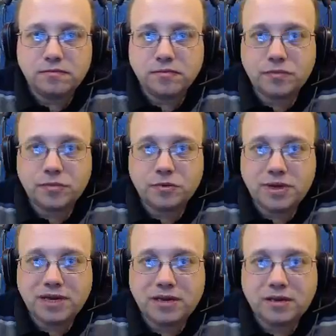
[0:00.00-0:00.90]
So we
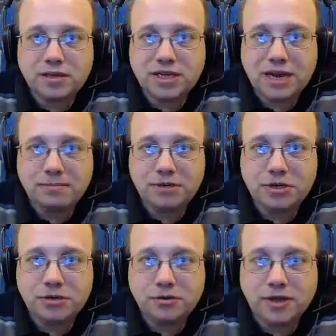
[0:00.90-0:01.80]
had a tab to
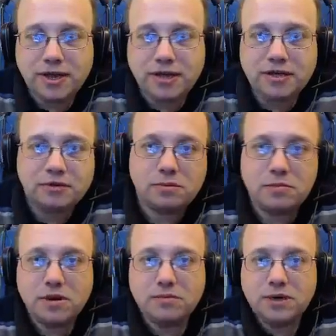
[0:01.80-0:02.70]
do there, so we
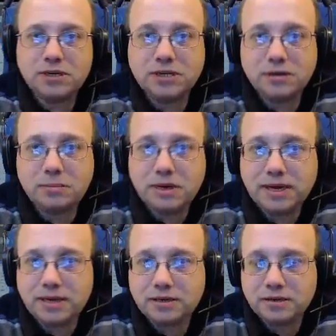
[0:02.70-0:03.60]
might want to tell the
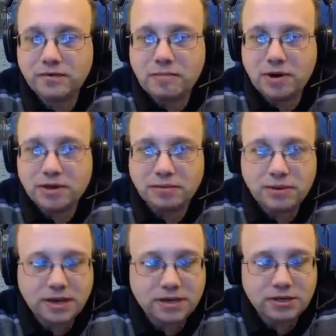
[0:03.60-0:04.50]
player to remind the
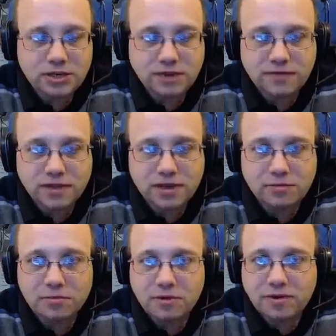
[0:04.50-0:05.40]
player to check for that
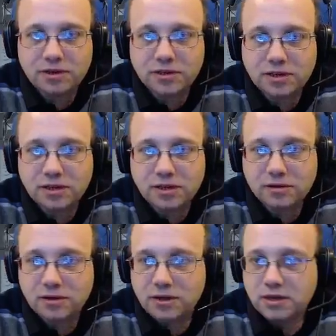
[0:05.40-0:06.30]
when we actually
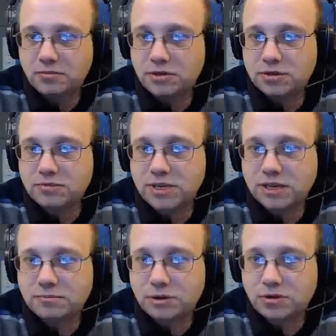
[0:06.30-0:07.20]
put some
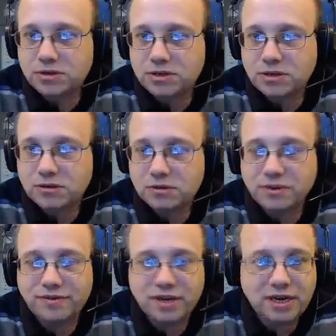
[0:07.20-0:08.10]
text boxes in, because we
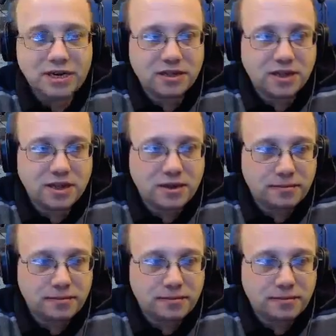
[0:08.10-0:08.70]
haven't done any of that yet.